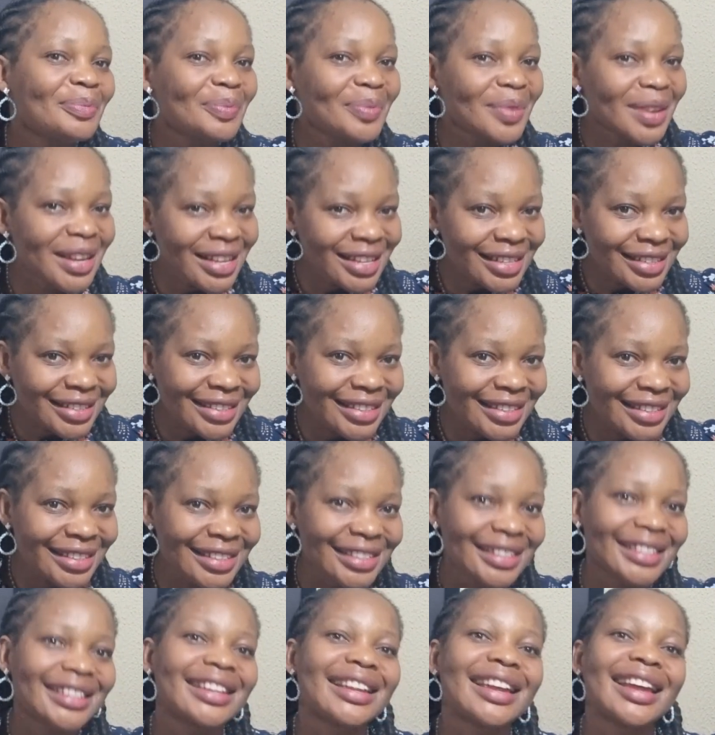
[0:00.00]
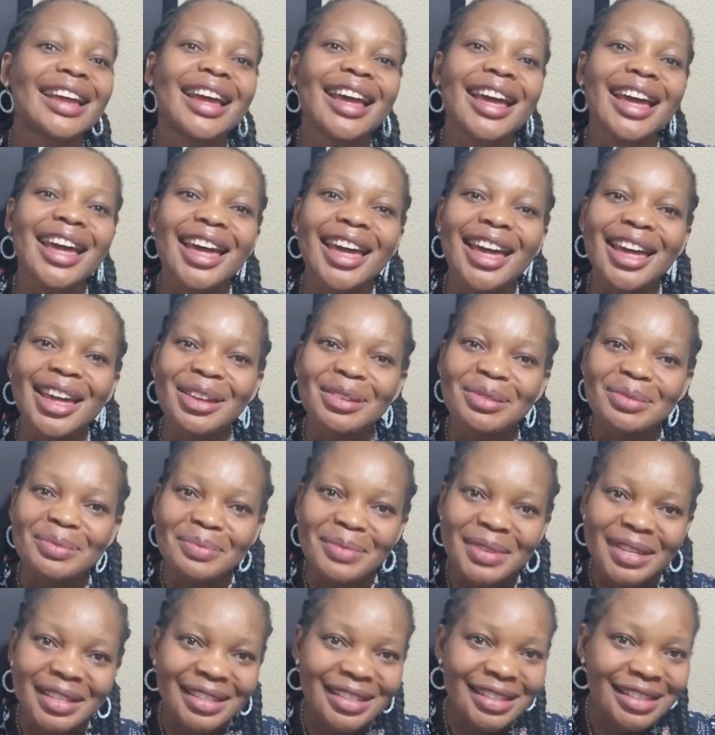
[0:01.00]
please
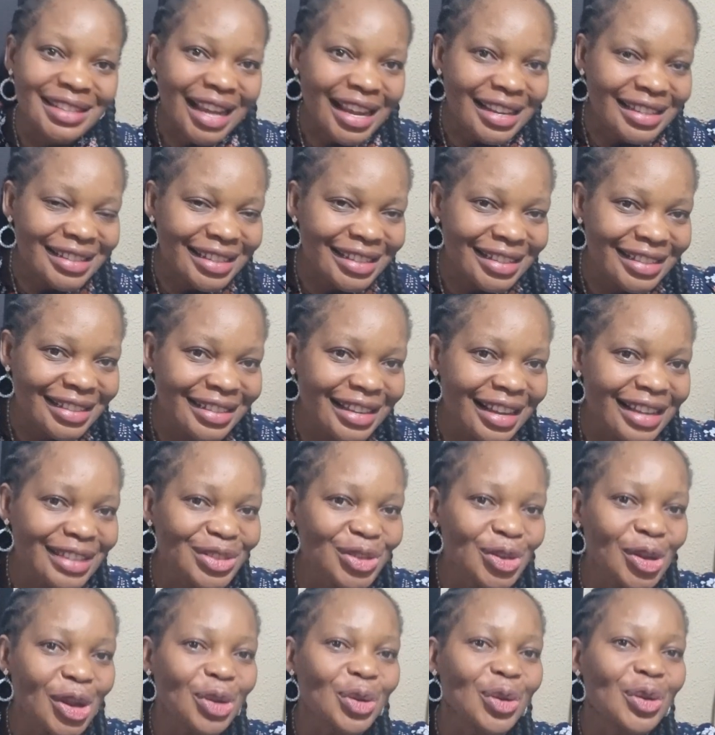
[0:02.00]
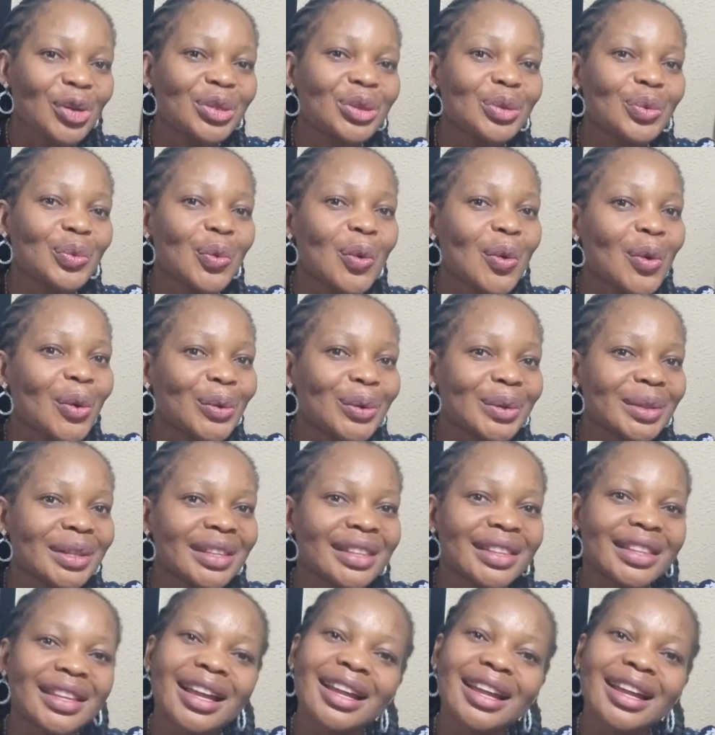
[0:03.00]
be certain that you are not the one